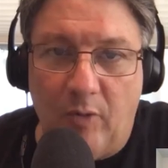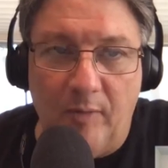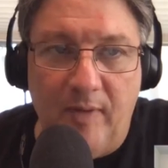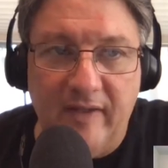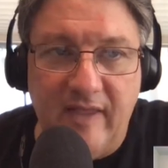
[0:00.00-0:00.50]

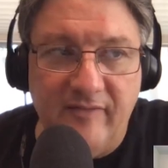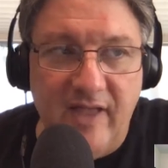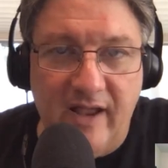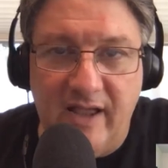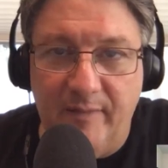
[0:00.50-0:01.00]
bike they've
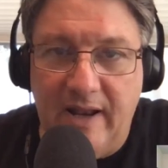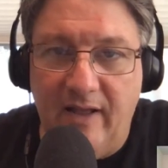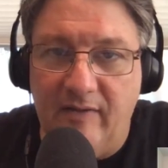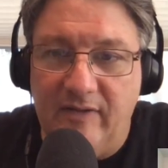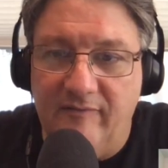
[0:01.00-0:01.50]
got coming
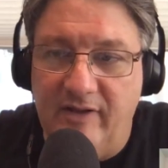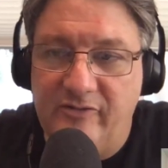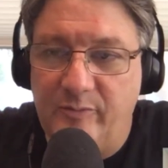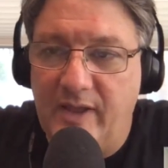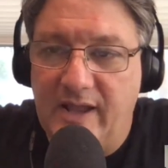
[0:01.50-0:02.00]
out and the
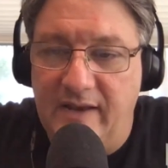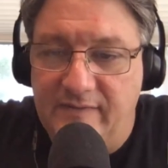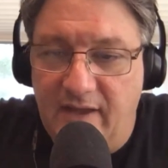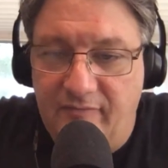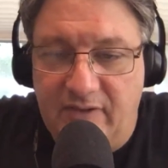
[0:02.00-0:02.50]
adventure bike, I
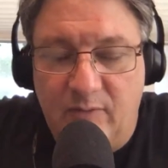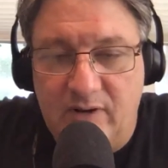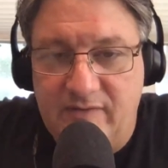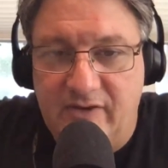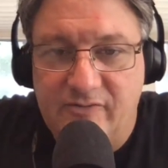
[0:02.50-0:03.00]
definitely
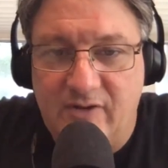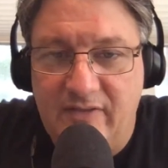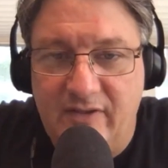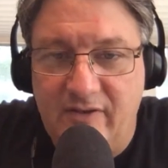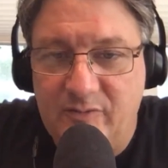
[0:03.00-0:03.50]
want to test ride
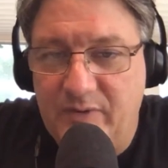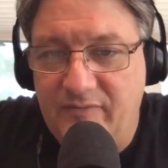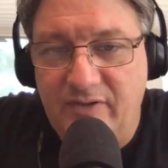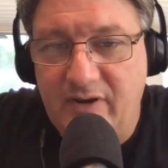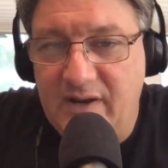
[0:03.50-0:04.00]
those. But
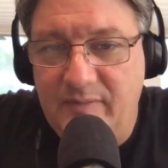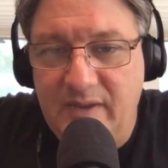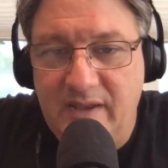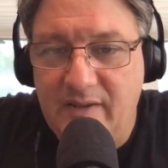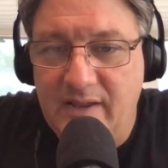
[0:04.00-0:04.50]
if they're going to
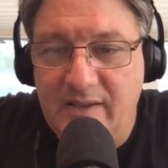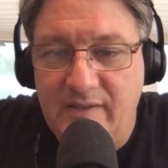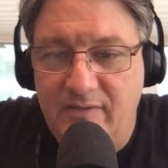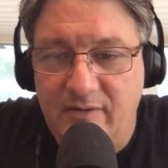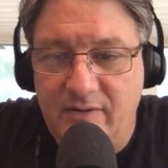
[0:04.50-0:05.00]
be,
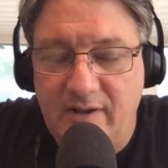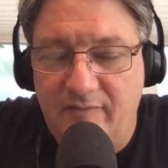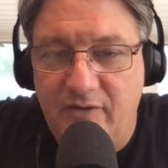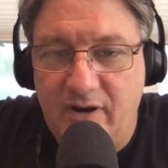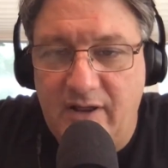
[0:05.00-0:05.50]

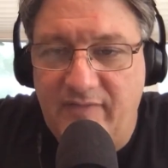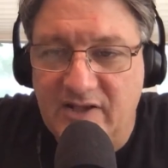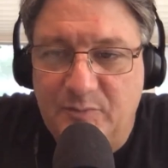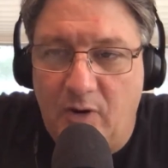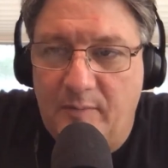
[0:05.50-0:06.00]
if that
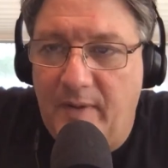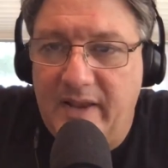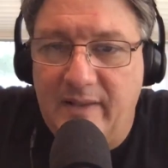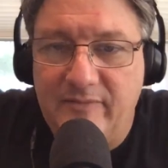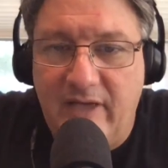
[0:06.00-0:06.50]
sport
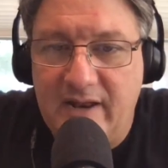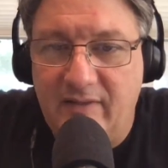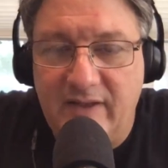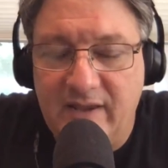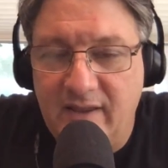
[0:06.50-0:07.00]
bike comes out at
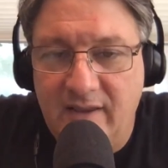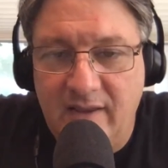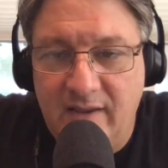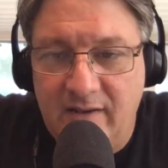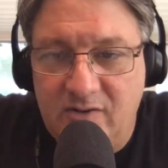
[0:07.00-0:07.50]
like
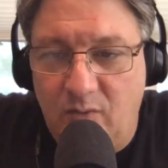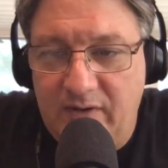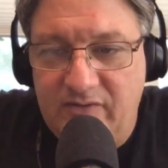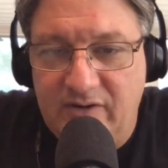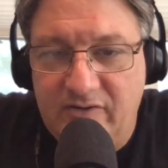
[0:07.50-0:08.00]

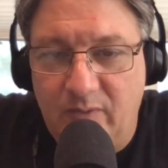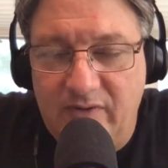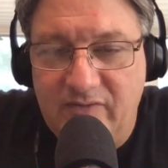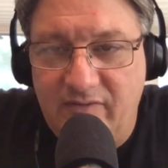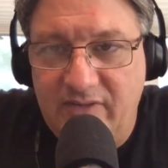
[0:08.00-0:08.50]

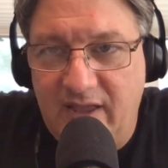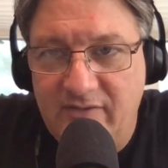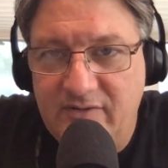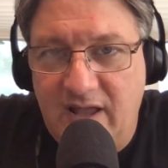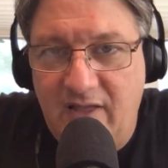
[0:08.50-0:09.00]

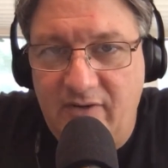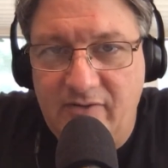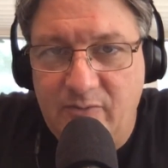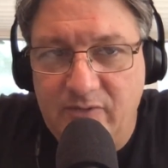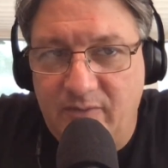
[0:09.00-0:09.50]

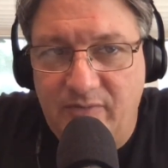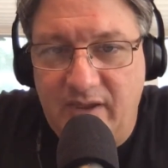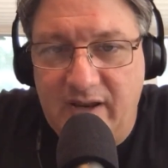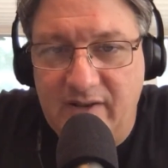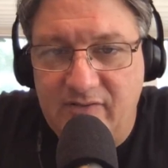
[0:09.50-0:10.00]
$27,000, which I'm
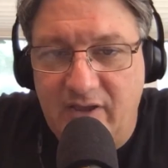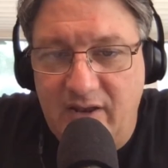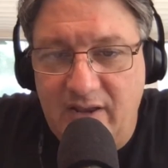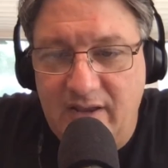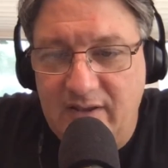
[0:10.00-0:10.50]
thinking it's
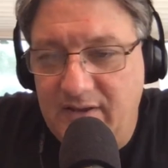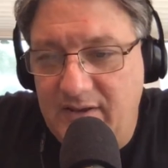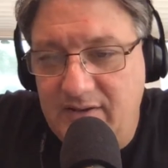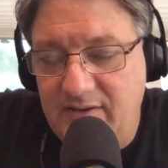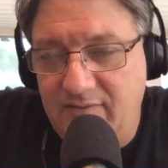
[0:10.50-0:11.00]
gonna,
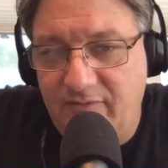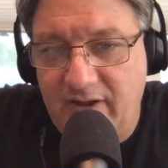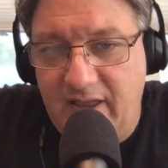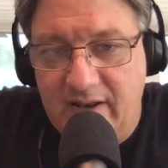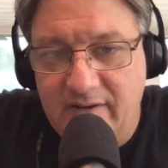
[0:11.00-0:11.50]
you can
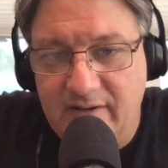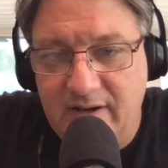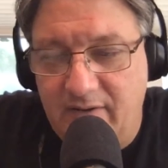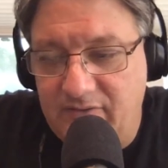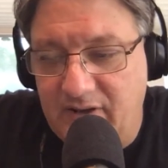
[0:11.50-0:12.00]
forget it.
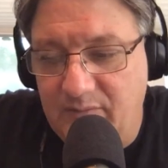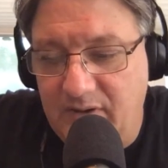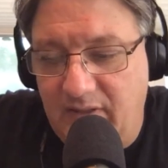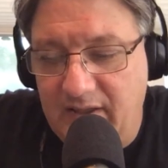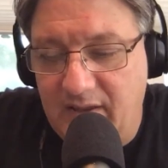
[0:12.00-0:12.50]
It's going to
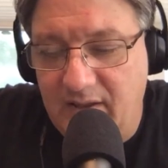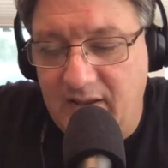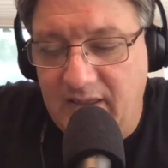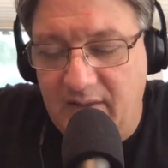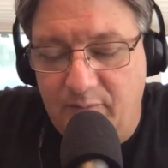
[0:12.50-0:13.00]
be like
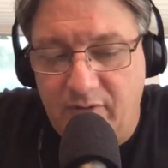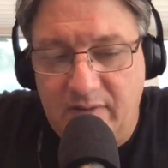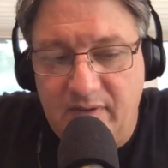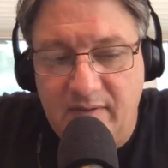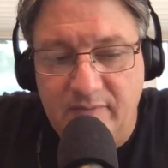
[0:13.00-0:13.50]
again
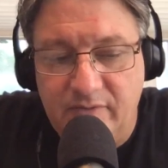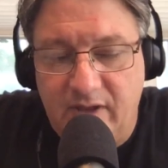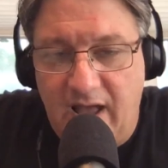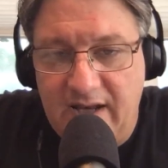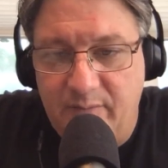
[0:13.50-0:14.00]
premium
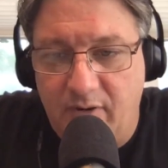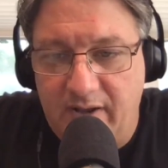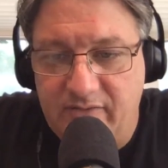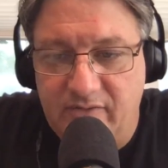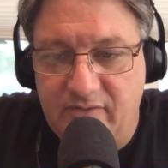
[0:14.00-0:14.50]
Ducati
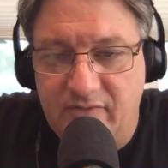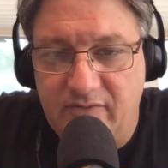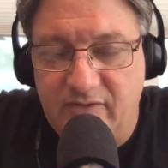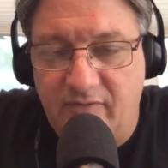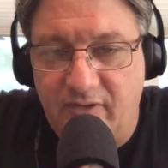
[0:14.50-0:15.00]
prices and
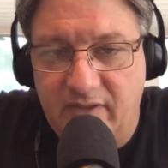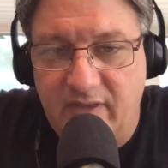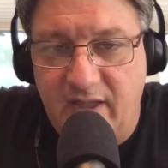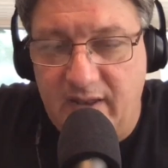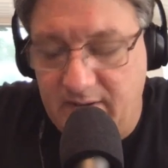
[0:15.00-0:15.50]
stuff like that.